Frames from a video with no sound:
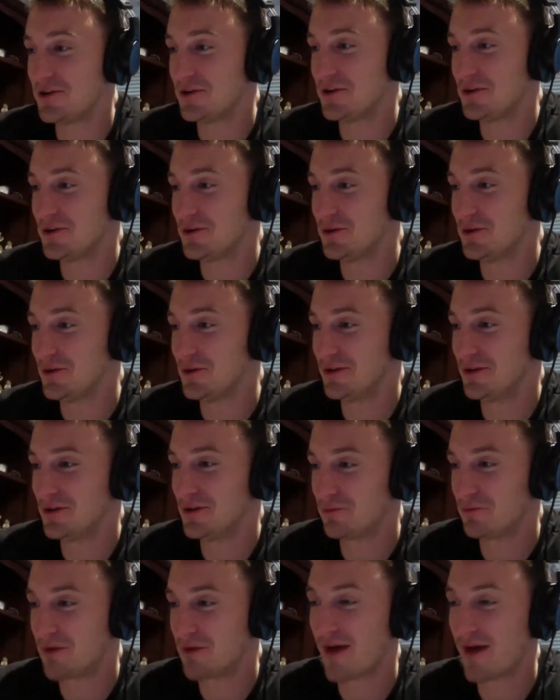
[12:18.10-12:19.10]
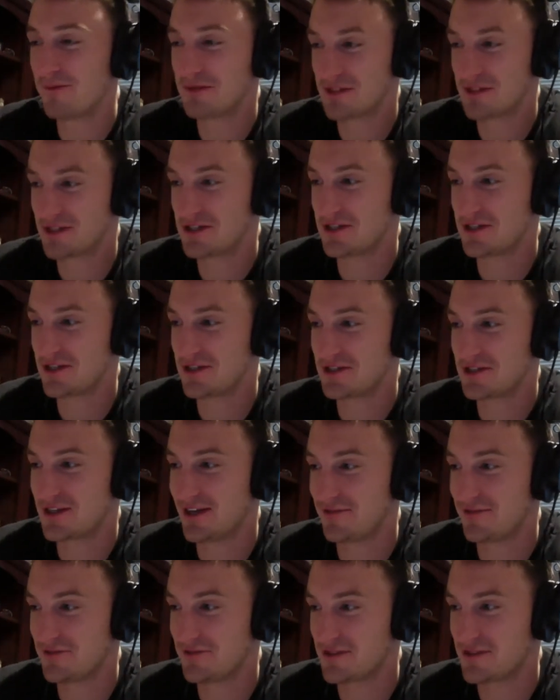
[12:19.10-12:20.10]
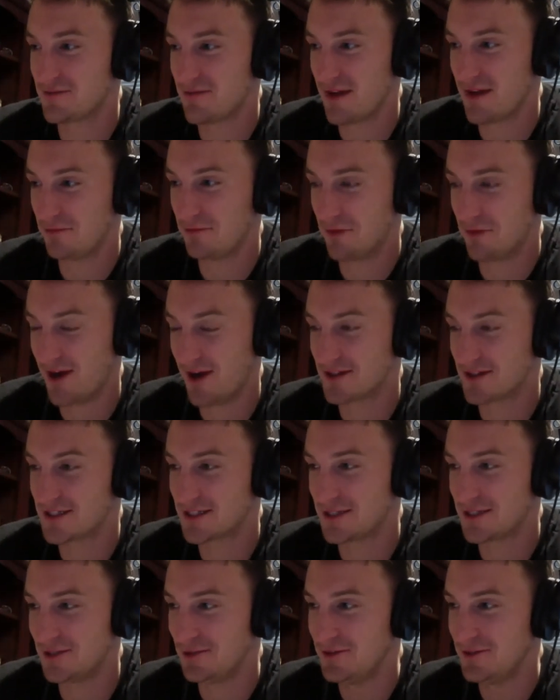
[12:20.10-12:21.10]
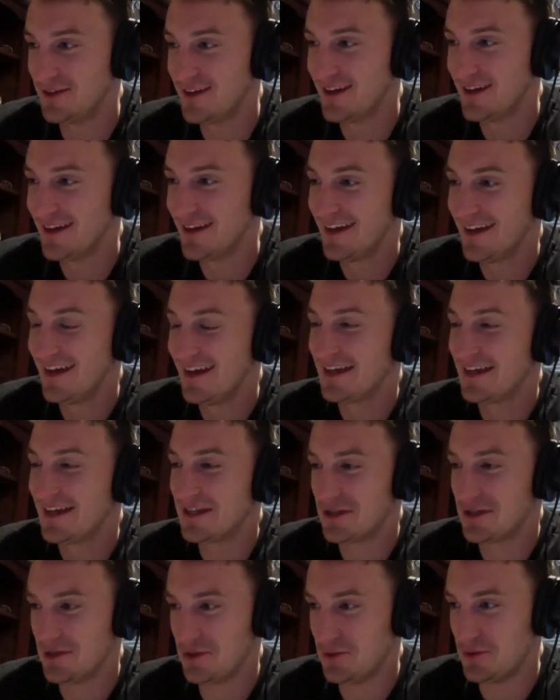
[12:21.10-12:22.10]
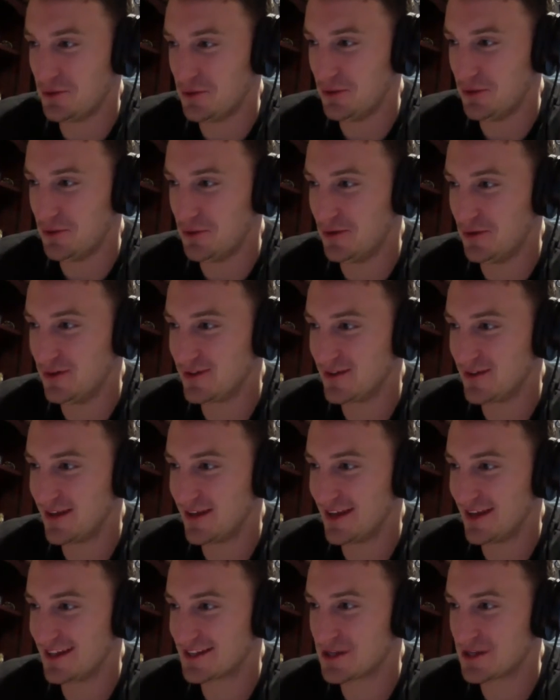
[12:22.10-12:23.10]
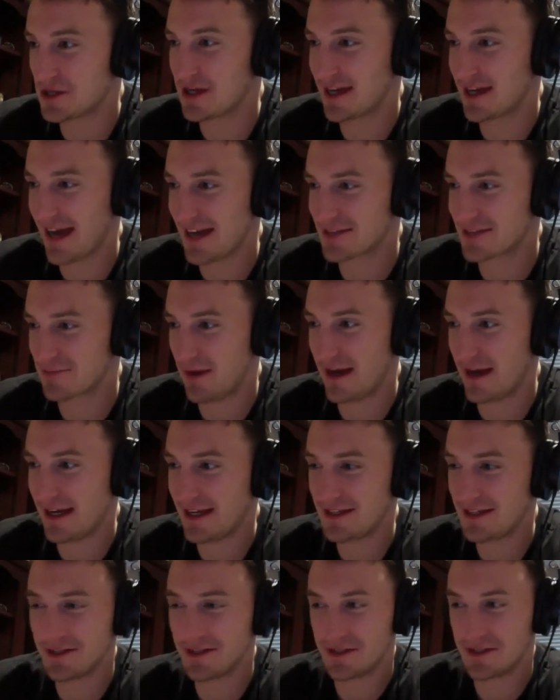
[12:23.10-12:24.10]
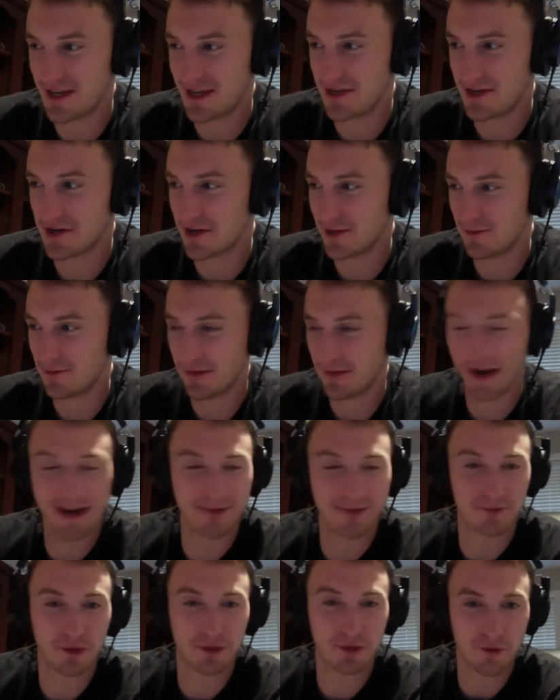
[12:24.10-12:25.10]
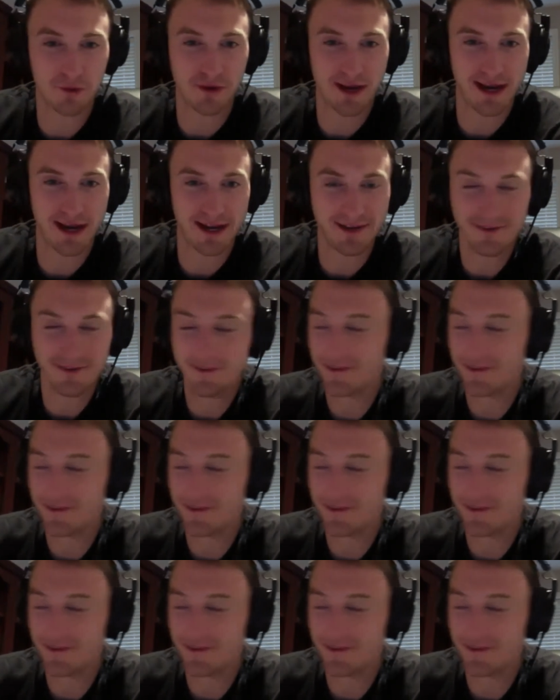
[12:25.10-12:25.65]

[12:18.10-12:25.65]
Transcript: you you propositioned yourself as a male prostitute. You took a guy's money because you said you're gonna buy him cocaine.